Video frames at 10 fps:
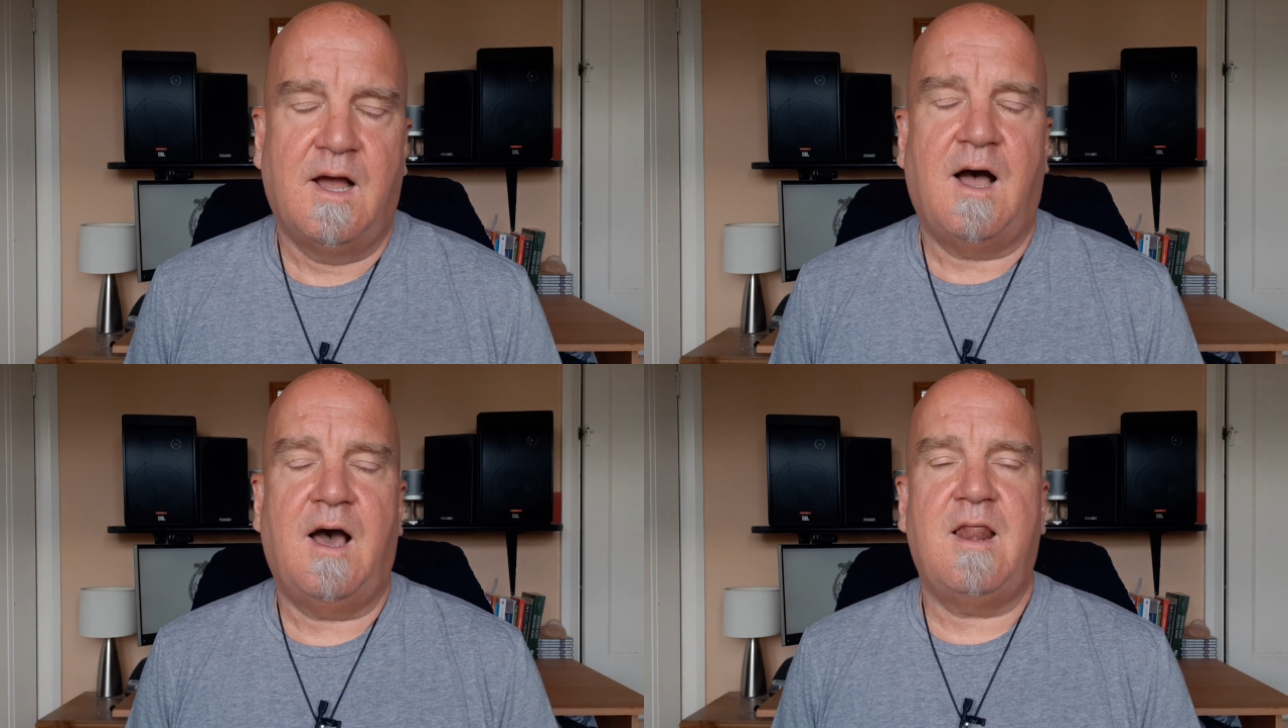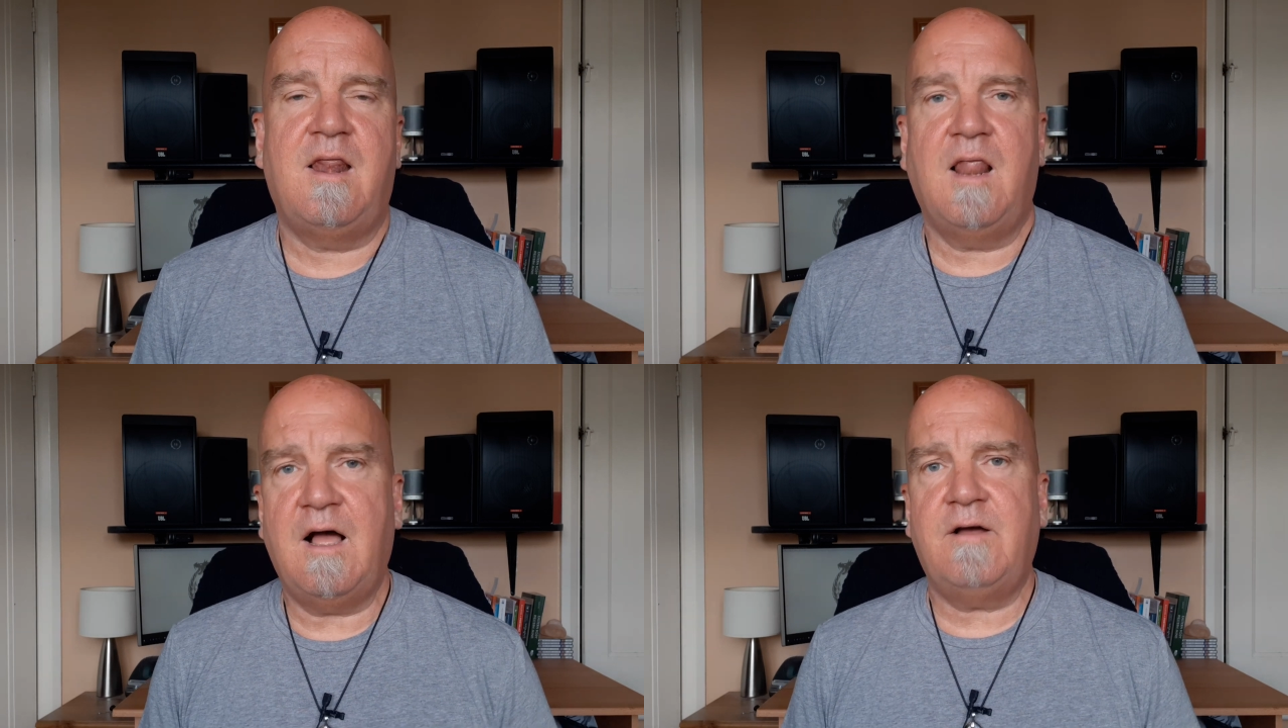I
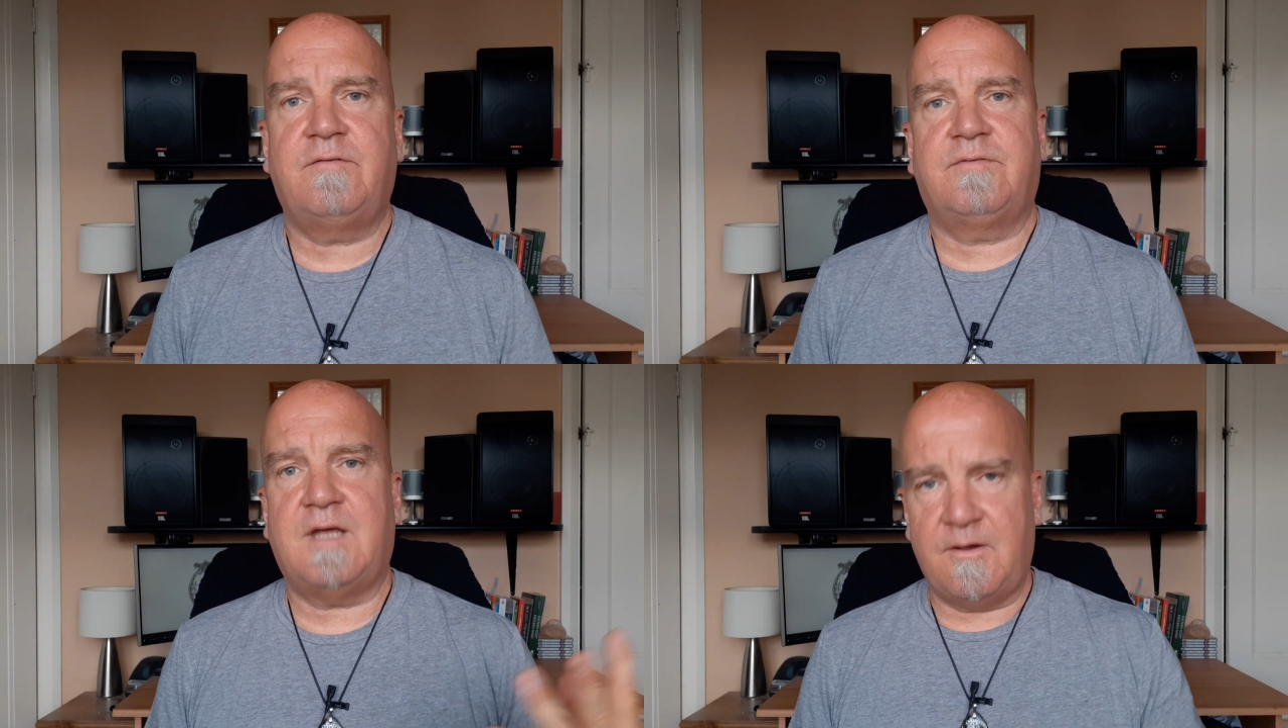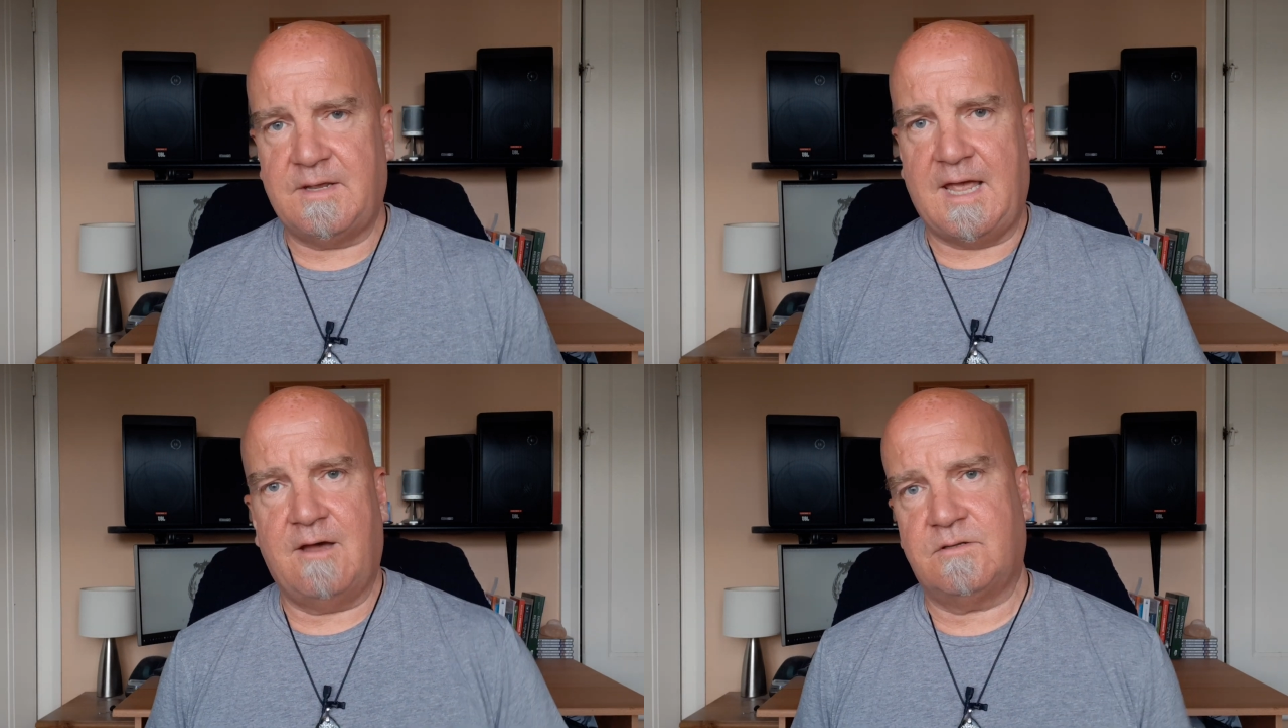love going
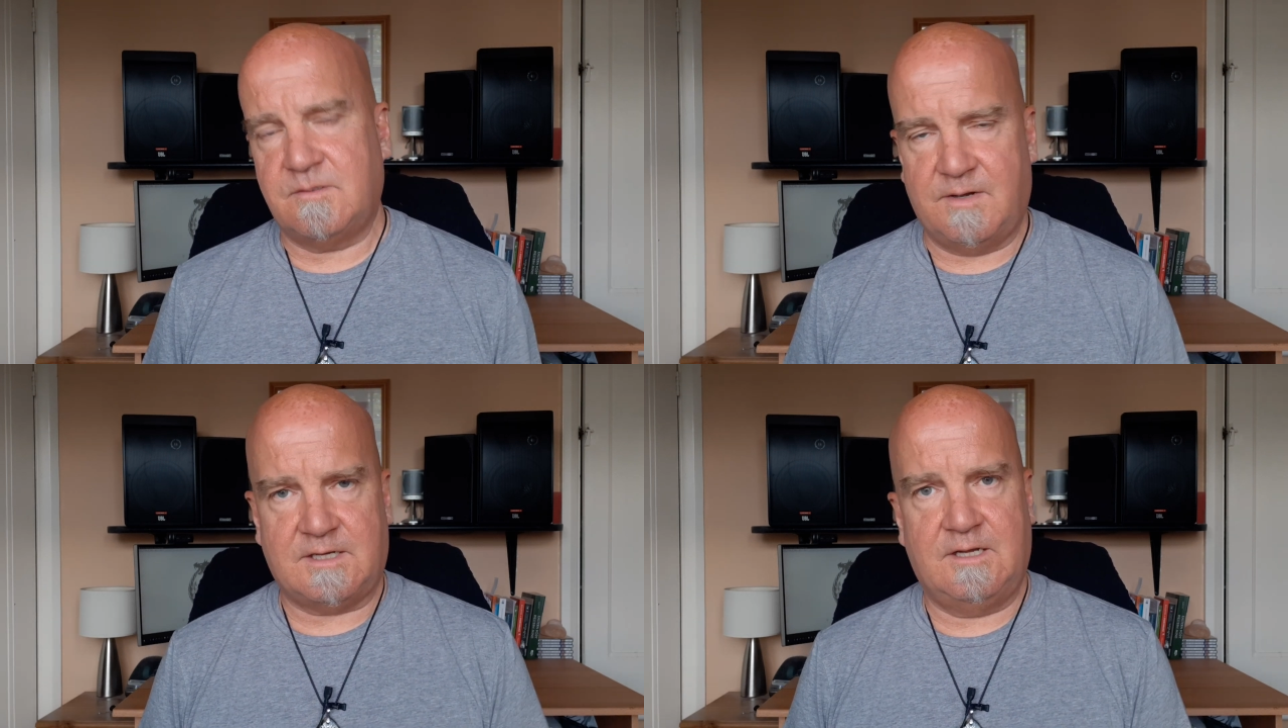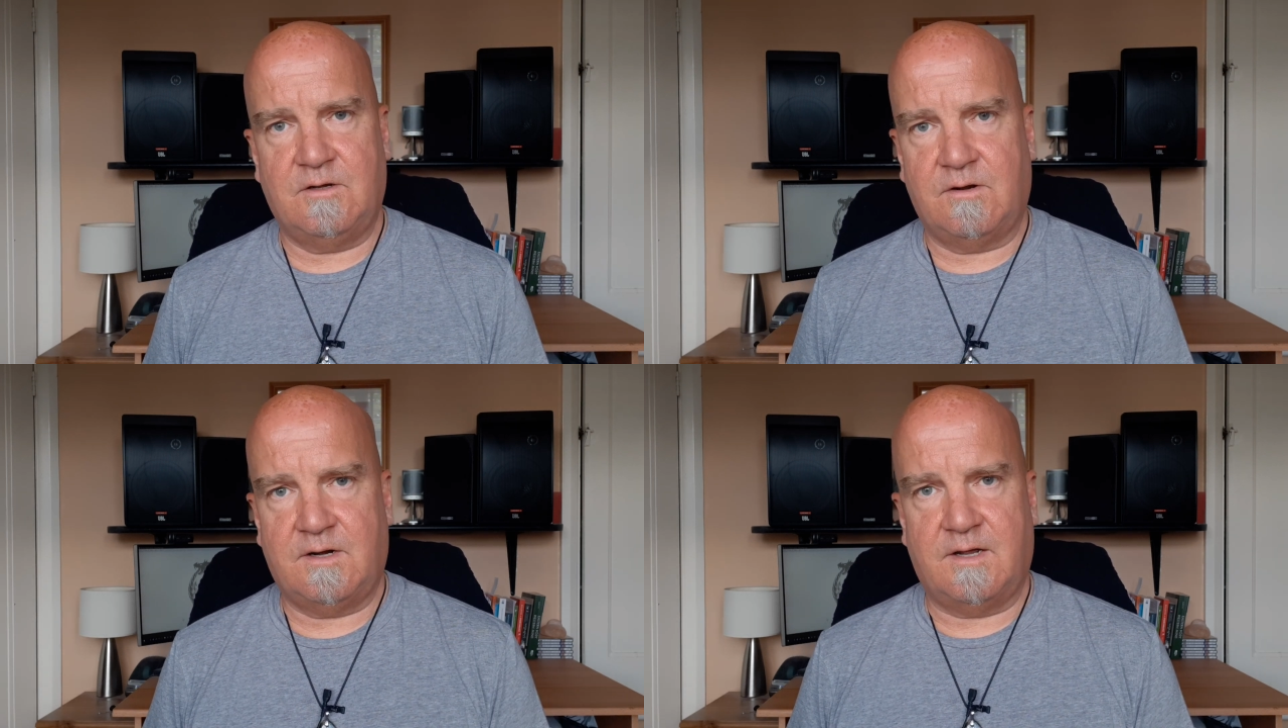out to my Ki
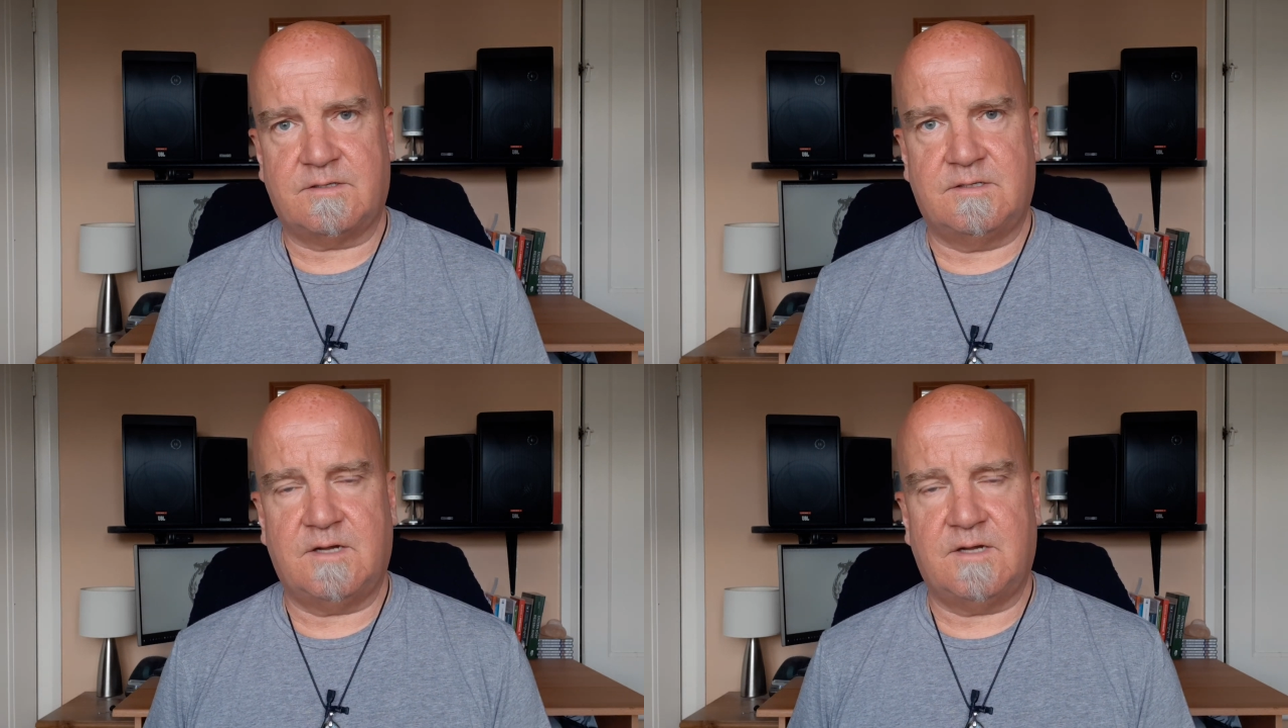Gong classes.